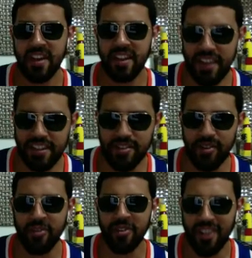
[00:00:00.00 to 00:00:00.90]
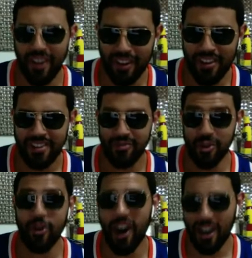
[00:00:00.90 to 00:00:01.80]
nice little
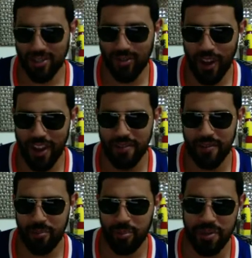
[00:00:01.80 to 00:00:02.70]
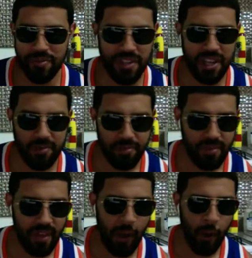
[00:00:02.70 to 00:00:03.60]
real house fight briefly.
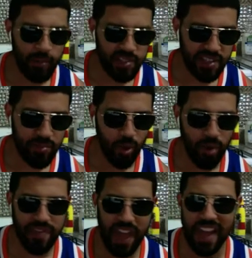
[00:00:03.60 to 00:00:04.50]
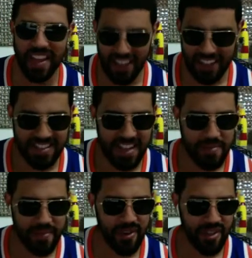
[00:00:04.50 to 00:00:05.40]
I hope we see more of that at
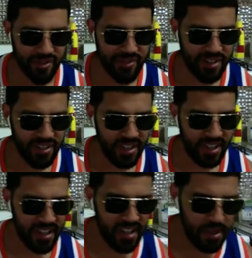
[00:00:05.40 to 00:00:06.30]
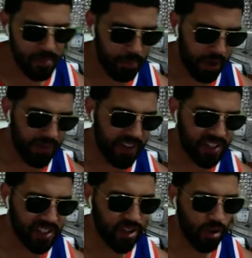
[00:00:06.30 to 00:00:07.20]
Slammiversary. But
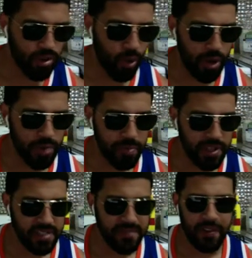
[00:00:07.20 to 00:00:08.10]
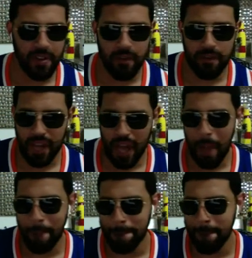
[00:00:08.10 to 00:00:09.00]
eventually, Joe Doring pins
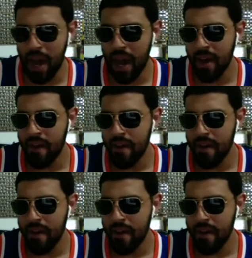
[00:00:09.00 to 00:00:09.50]
Falaba